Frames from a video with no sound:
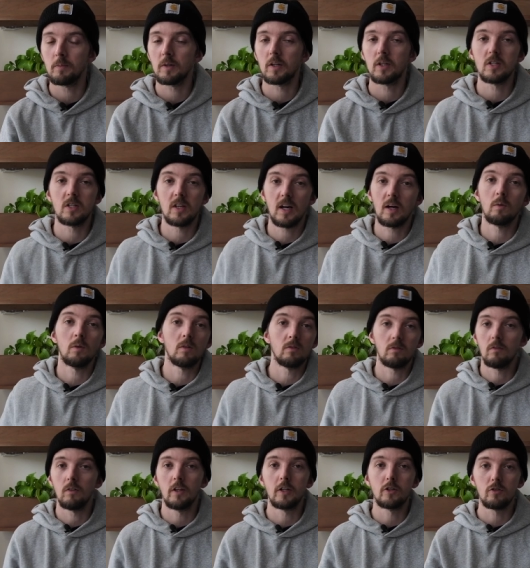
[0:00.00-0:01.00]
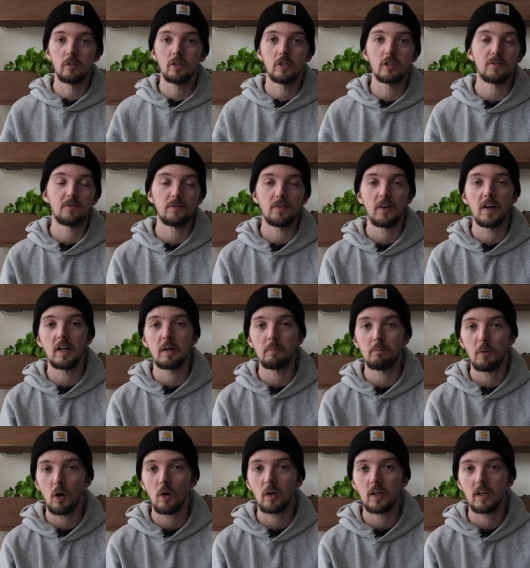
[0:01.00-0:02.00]
because that will literally just fit in a
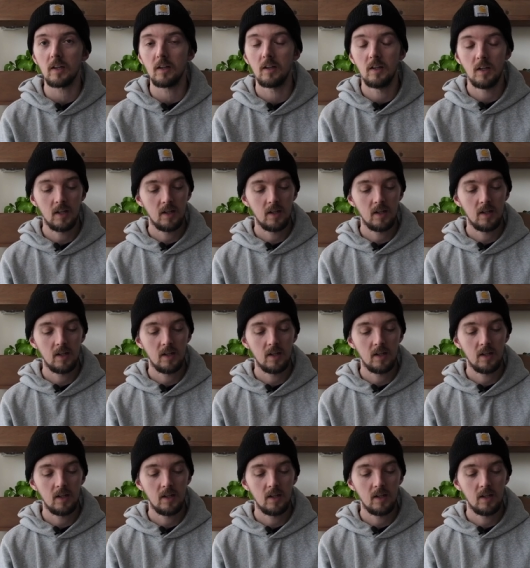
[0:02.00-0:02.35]
pocket,